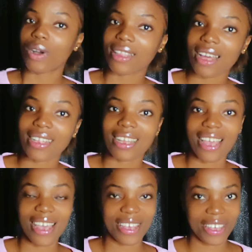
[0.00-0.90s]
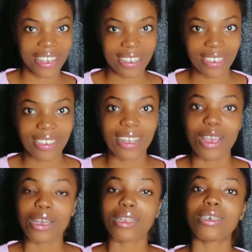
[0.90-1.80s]
whether they engaged,
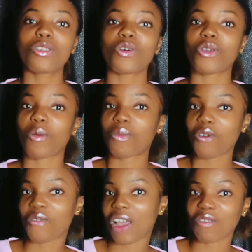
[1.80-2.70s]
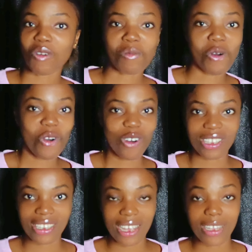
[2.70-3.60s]
clicked on your profile for more
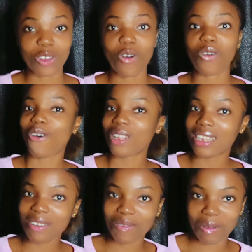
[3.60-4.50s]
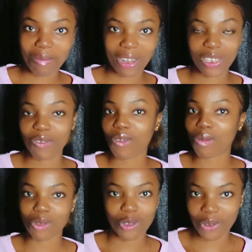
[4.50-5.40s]
content, or leave the
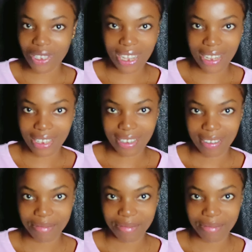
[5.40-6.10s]
platform totally.